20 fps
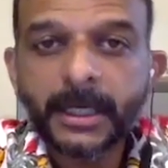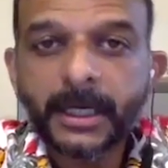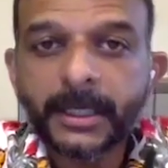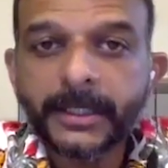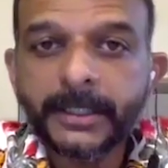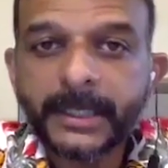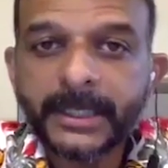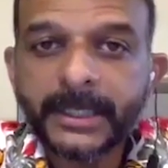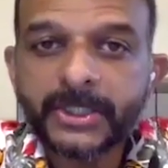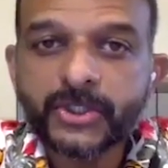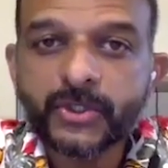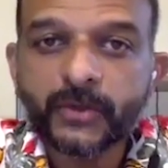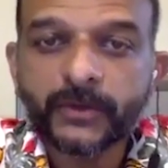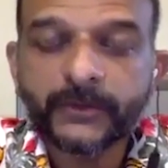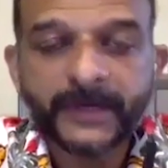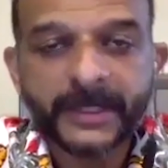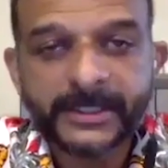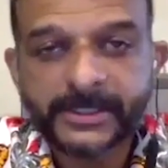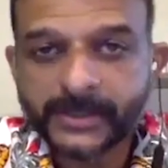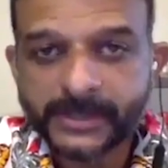nature
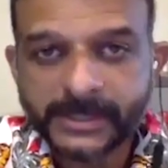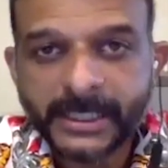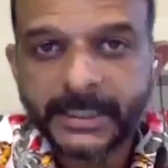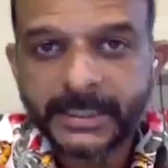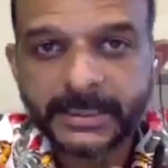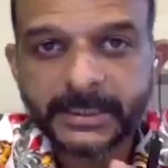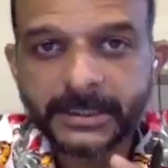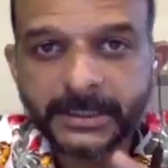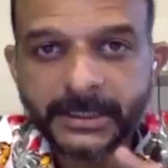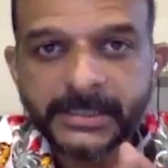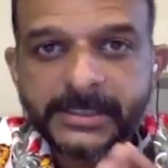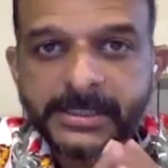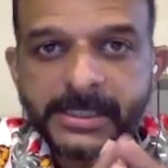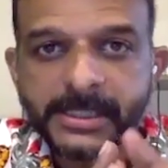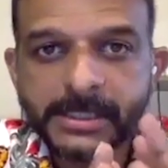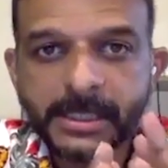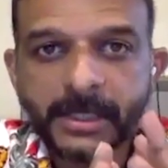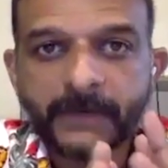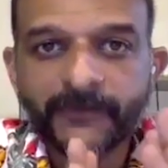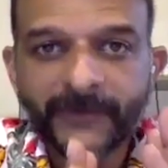of our society. This
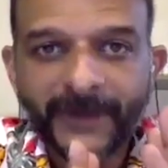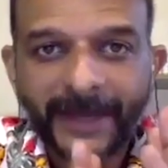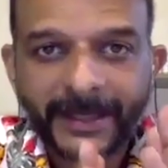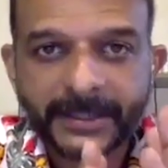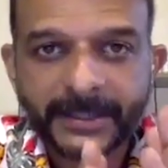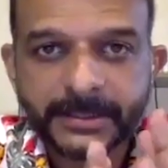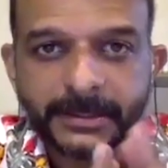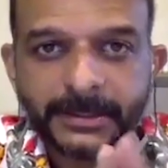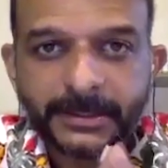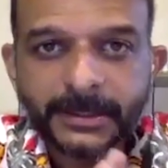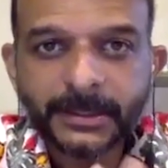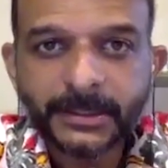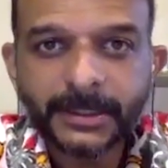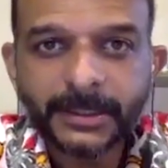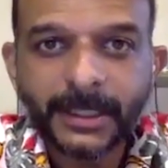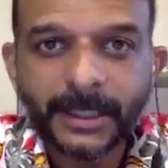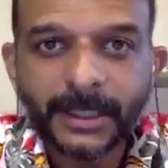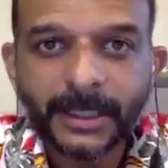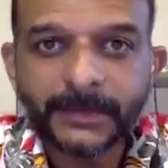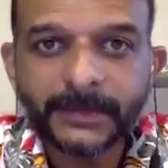is a fact.
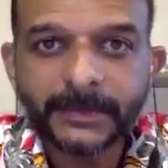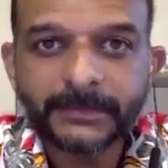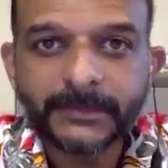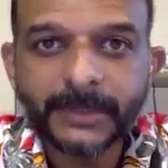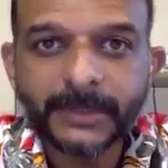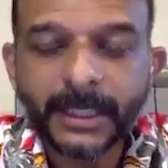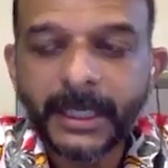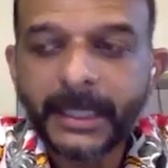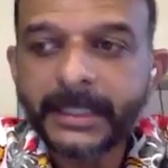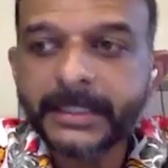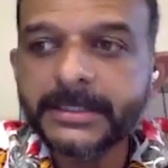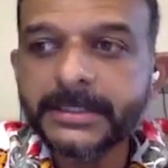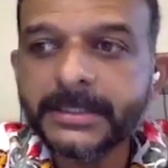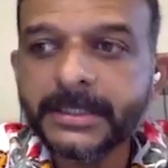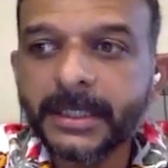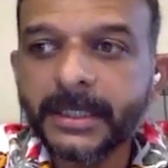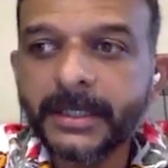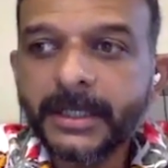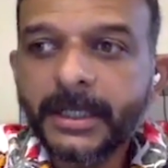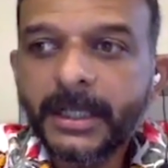
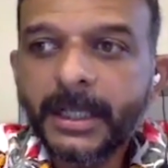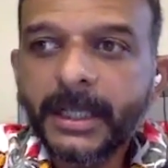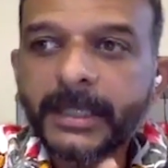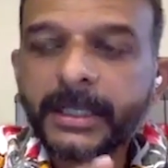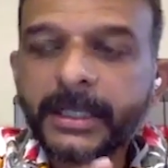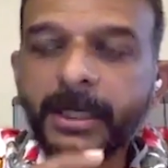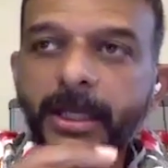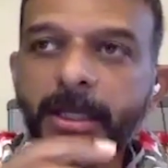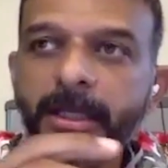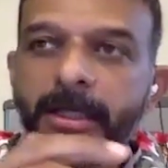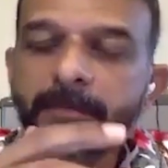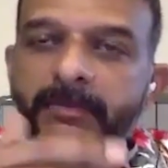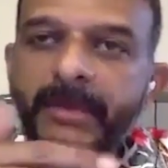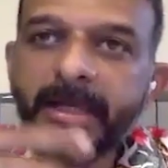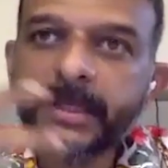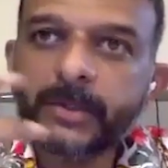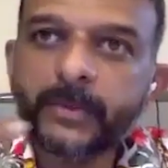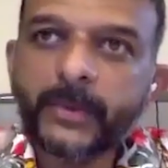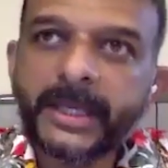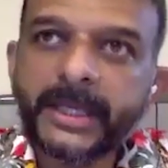In
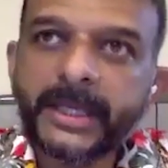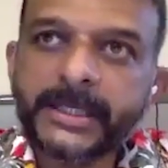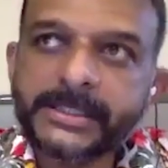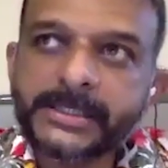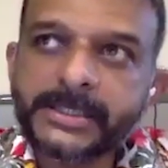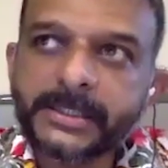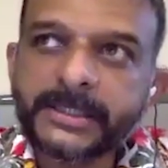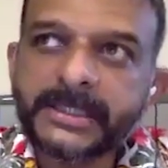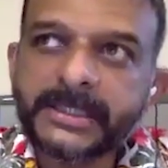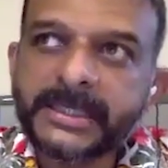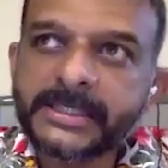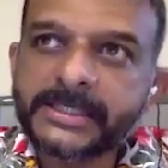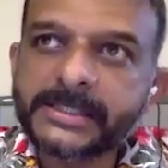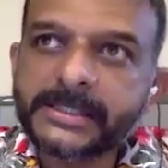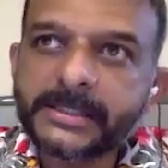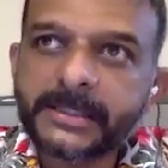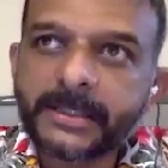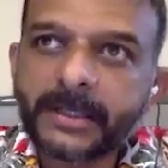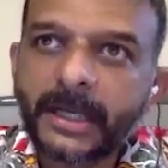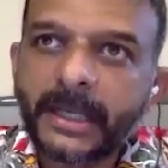many ways,
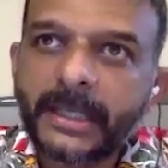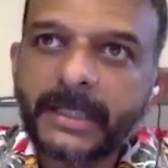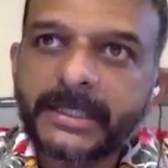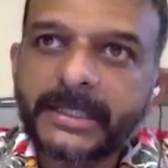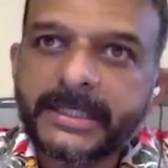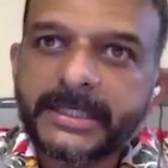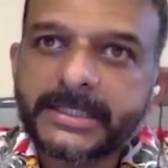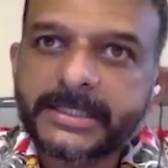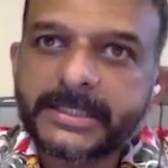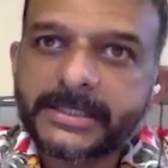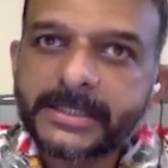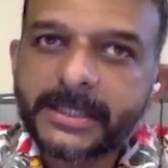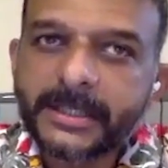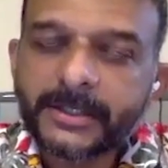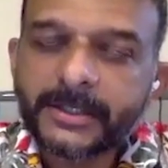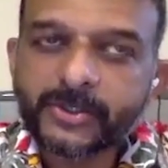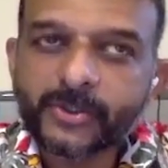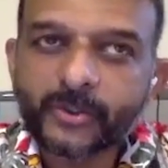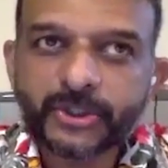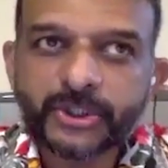these
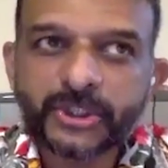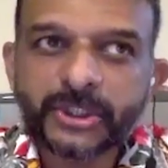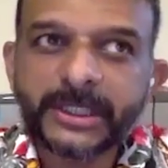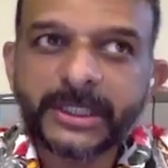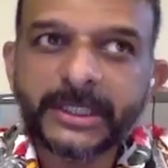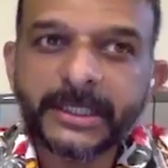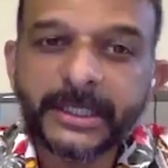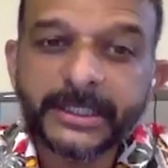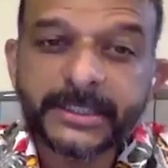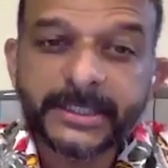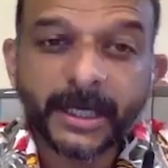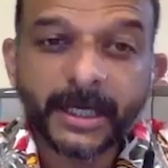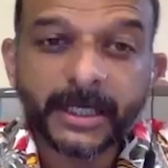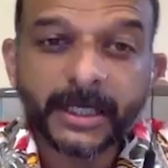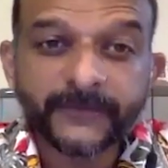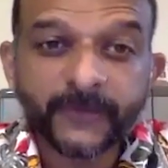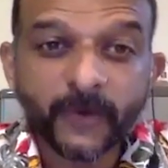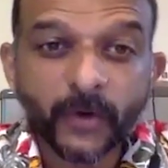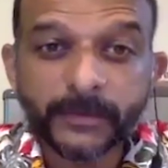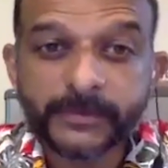socially elite
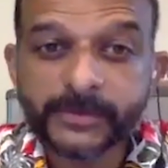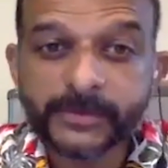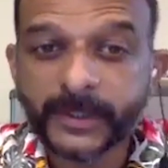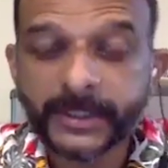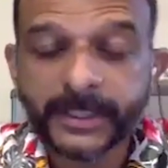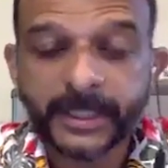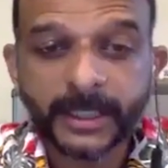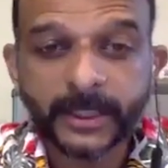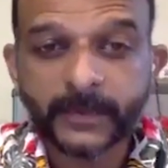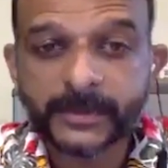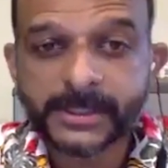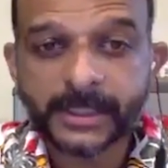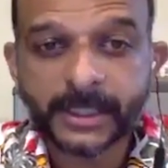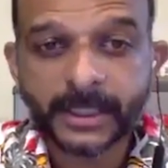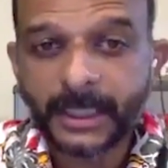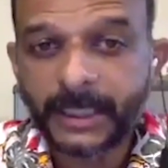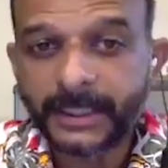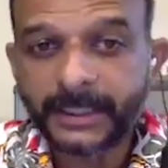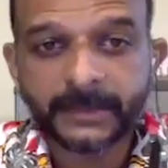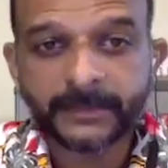art forms, whether it was
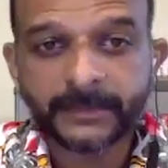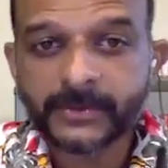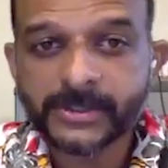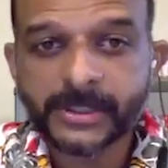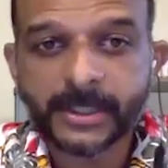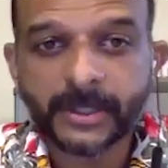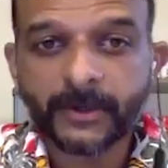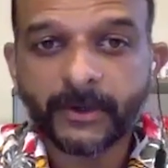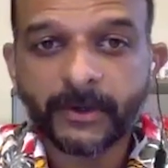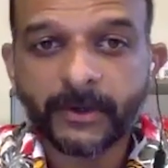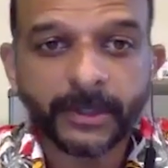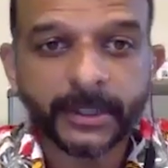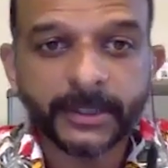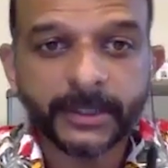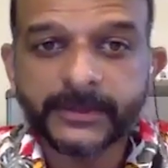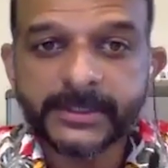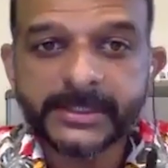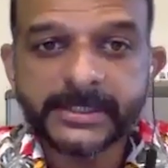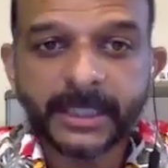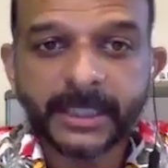Carnatic music or
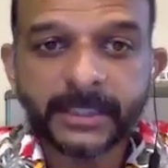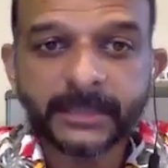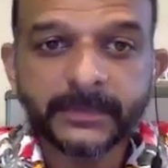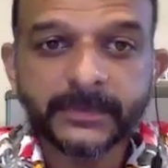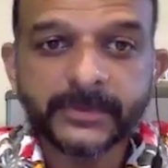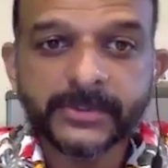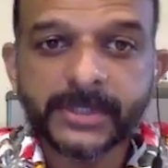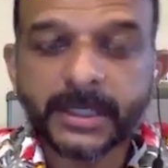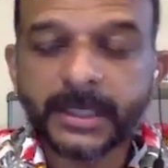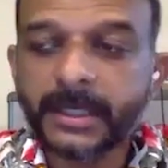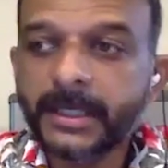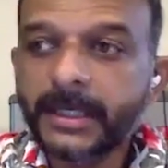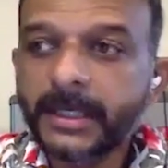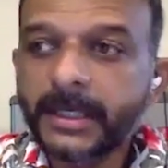Hindustani music,